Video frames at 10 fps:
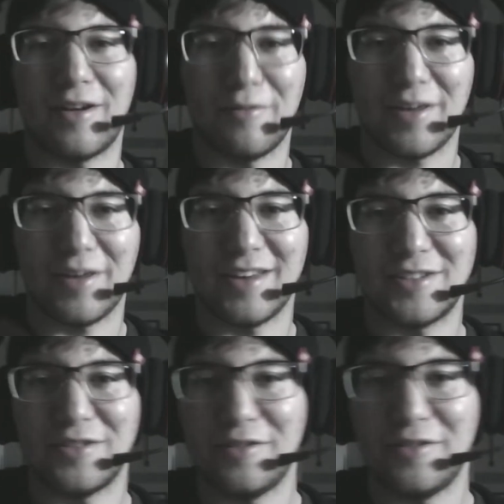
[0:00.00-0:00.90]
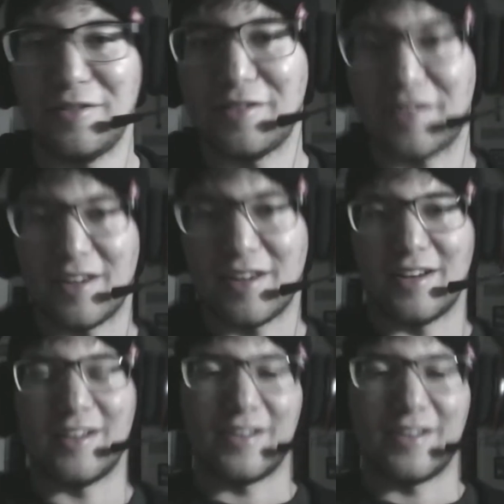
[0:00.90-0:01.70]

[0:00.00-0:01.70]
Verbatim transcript: we can choose uh,